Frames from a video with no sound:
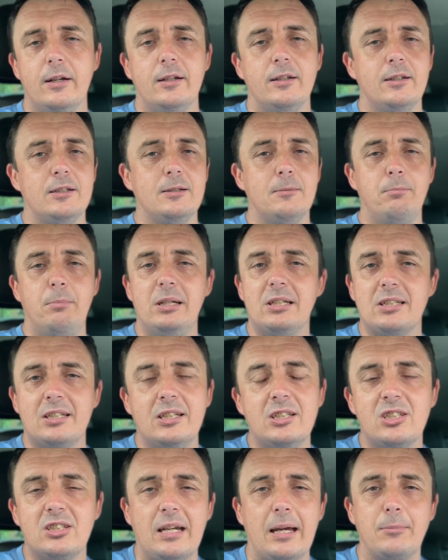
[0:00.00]
There's a
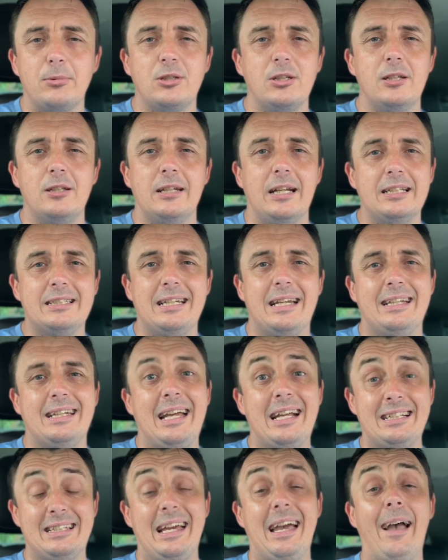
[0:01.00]
misconception
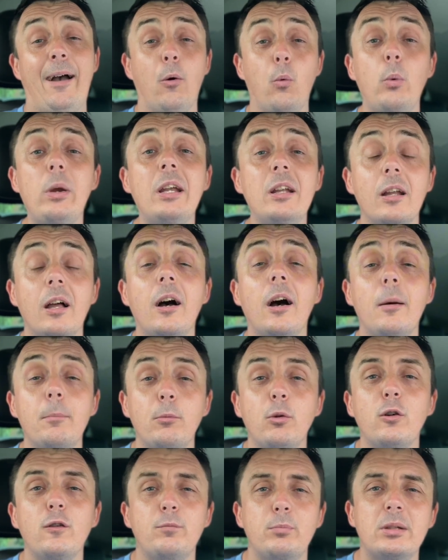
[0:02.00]
that's how we learn
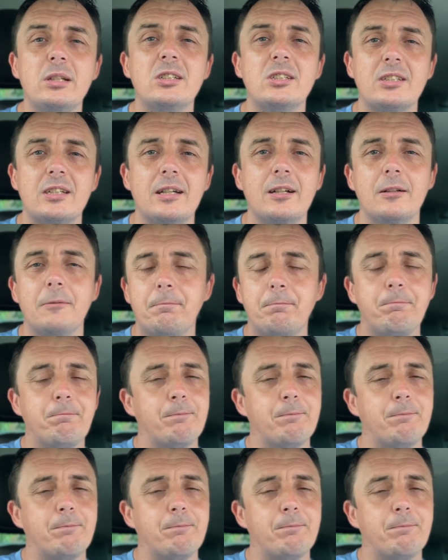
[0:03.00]
movement skill.